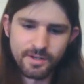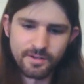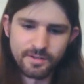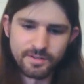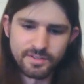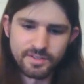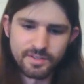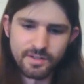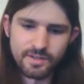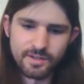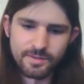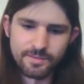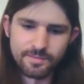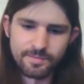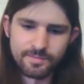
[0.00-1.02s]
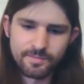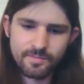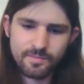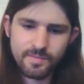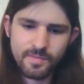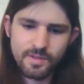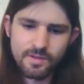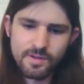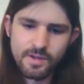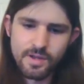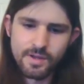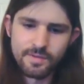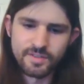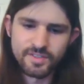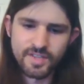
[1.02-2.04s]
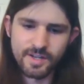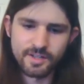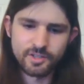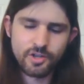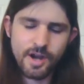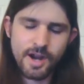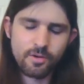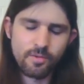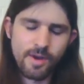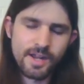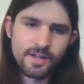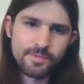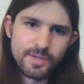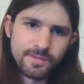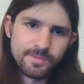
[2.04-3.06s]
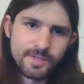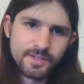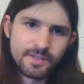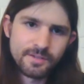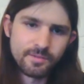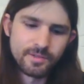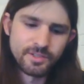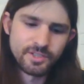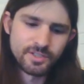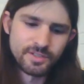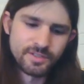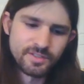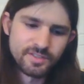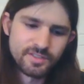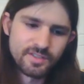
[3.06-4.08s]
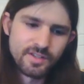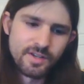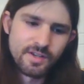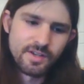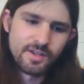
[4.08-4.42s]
here is the second track, Rag BB, which is,